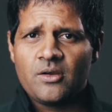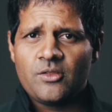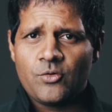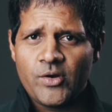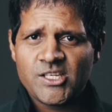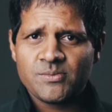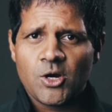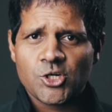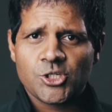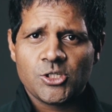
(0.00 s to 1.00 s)
The race
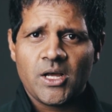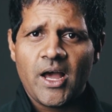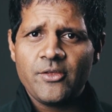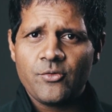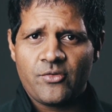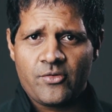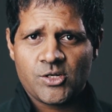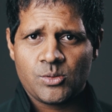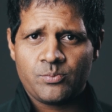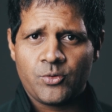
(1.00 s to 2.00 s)
marshal at the
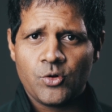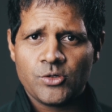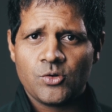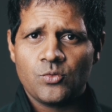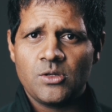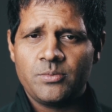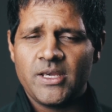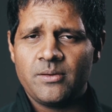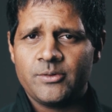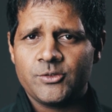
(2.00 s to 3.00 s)
refreshment point will
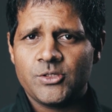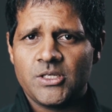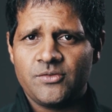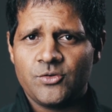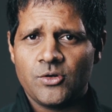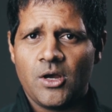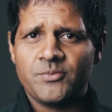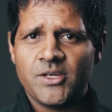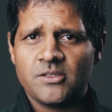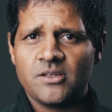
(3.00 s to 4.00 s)
be able to give you
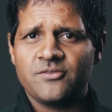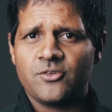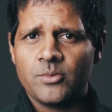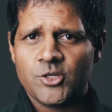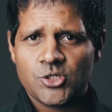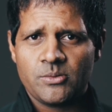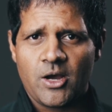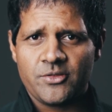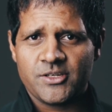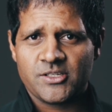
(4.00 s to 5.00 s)
updated information
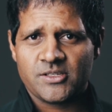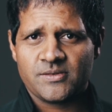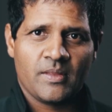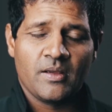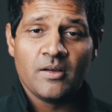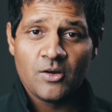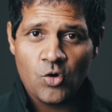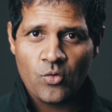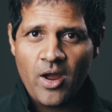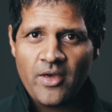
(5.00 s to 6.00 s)
about this.
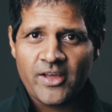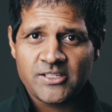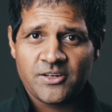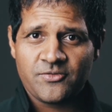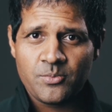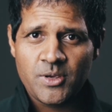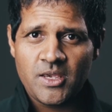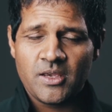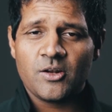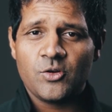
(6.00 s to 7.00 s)
Alright, that's it from
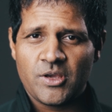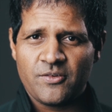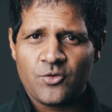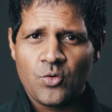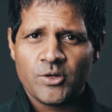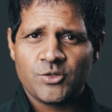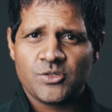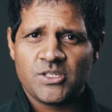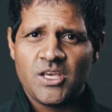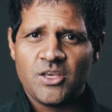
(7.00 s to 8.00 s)
me. Looking forward to
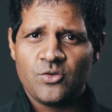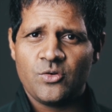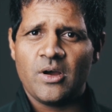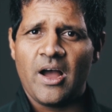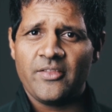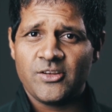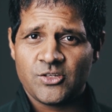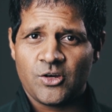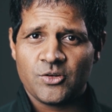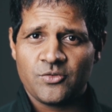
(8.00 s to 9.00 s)
seeing you at the
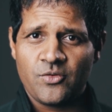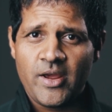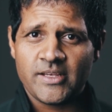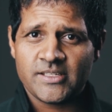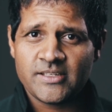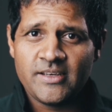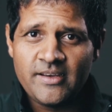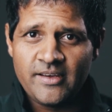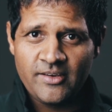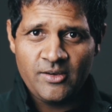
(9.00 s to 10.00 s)
start of your race.
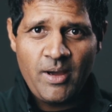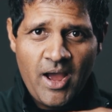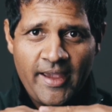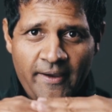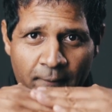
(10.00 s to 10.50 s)
Goodbye.